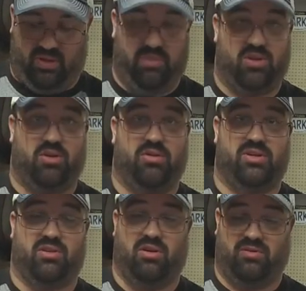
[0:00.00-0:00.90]
Let me turn
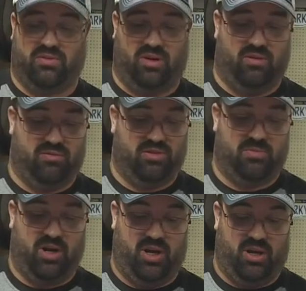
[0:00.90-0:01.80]
this off so I don't
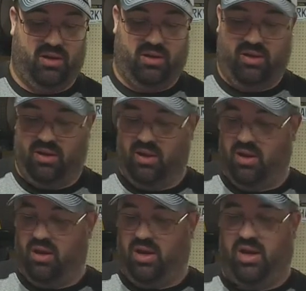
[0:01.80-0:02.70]
spray.
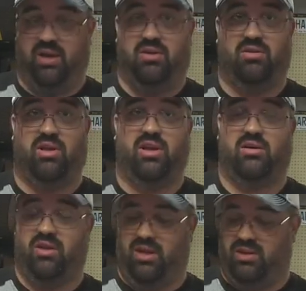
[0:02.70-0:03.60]
And you
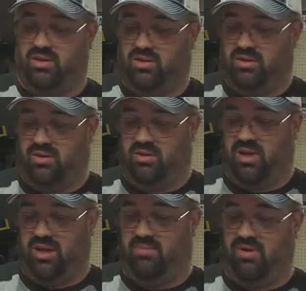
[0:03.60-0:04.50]
literally just
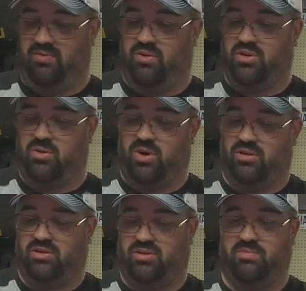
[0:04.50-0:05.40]
take about 4
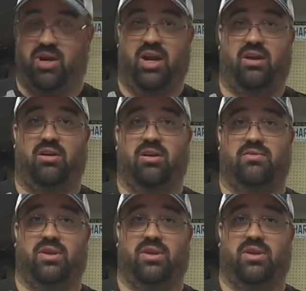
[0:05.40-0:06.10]
squirts, spray it all over